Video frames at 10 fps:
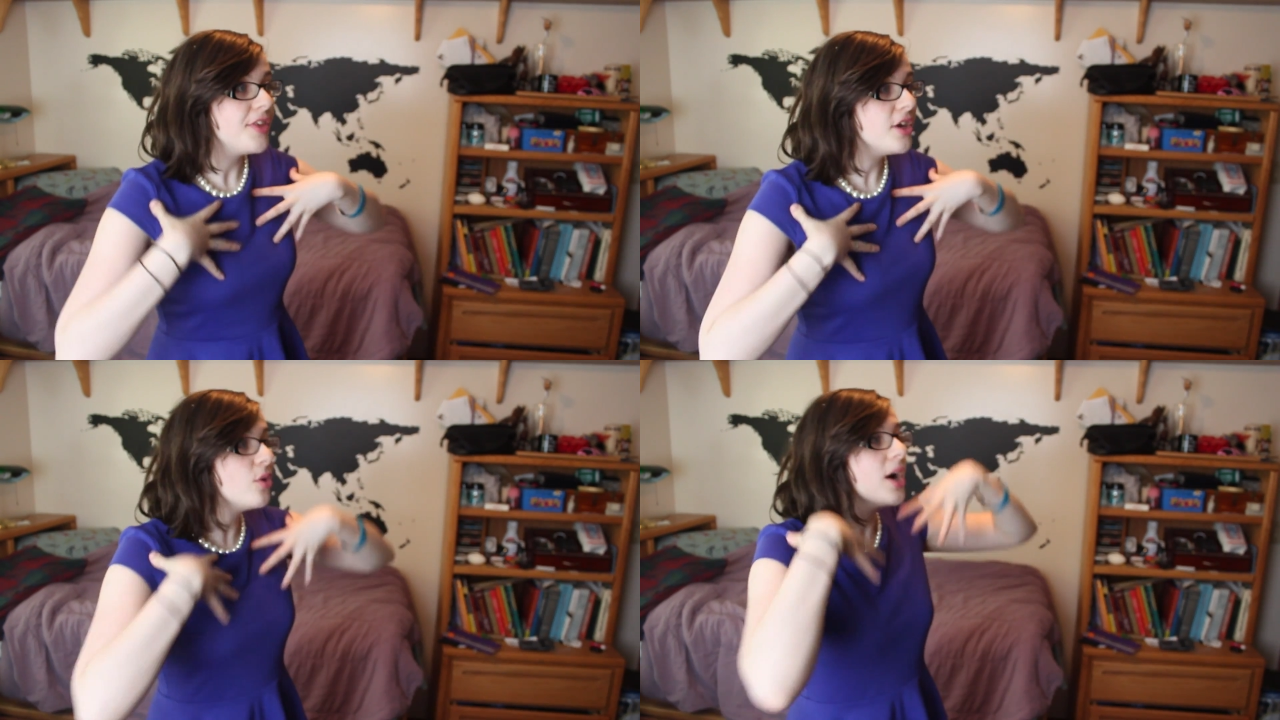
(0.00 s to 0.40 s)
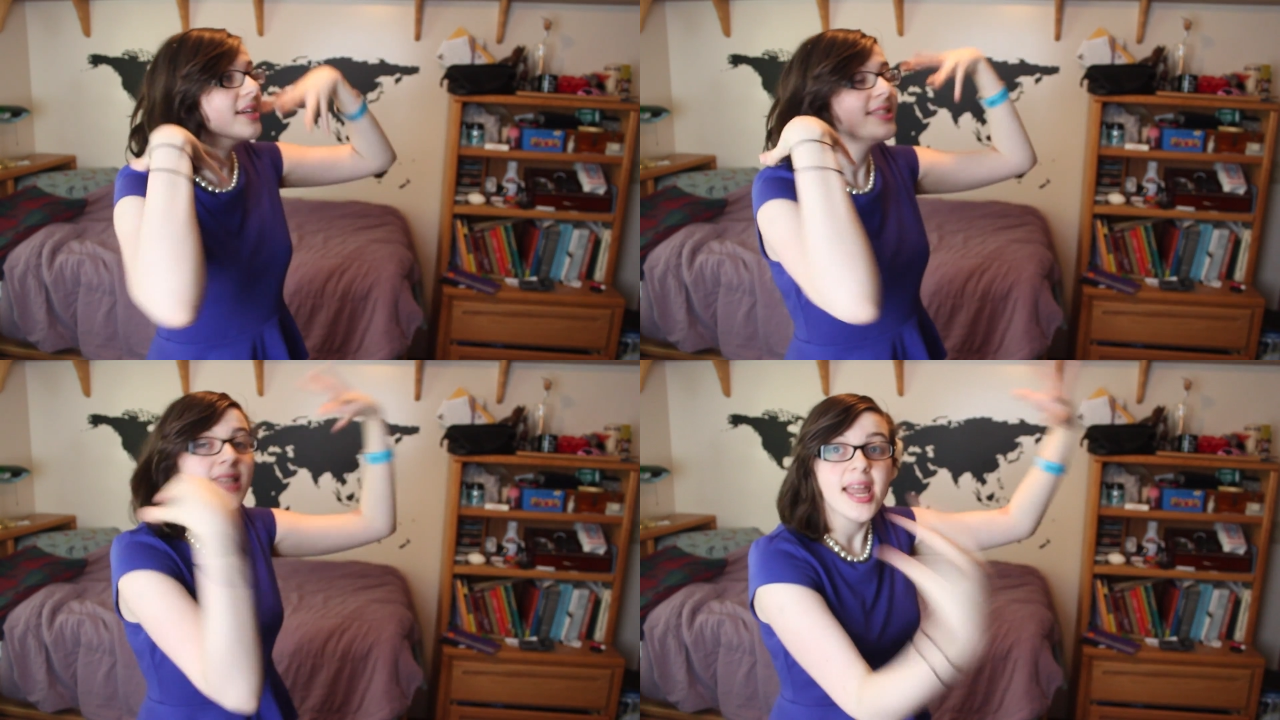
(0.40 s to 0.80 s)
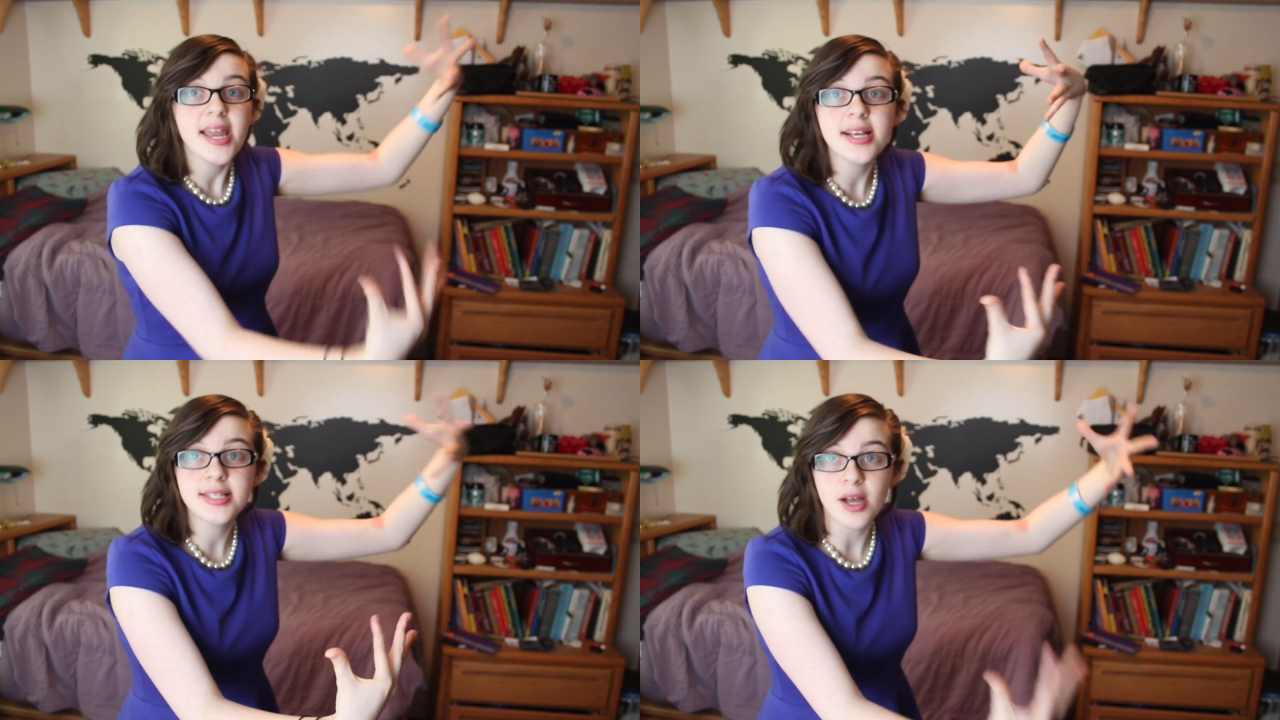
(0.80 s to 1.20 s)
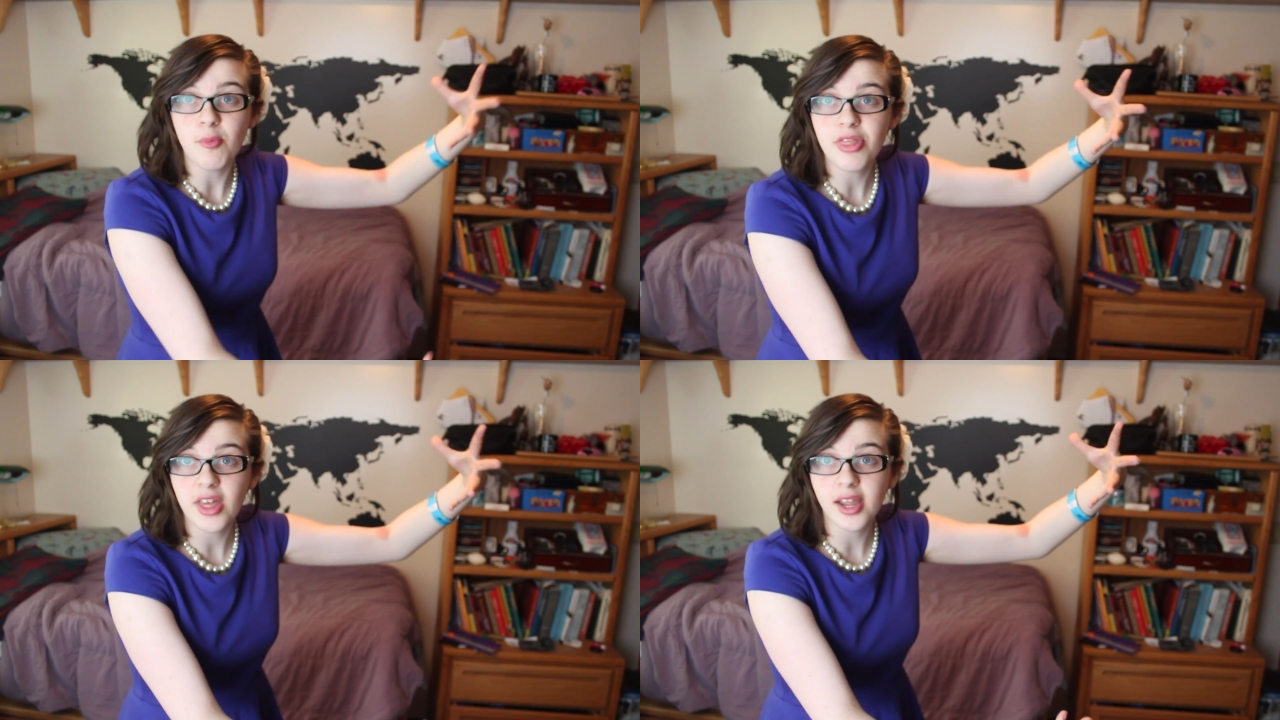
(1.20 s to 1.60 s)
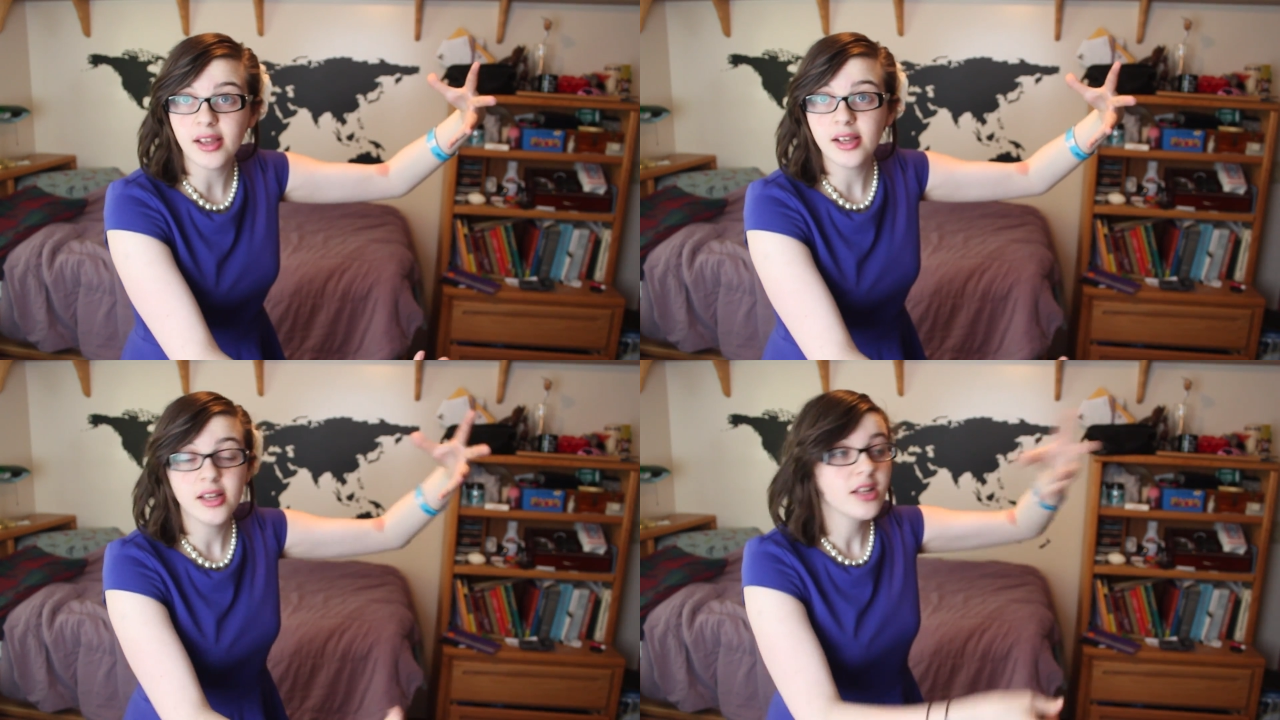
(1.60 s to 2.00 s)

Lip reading: you are saying something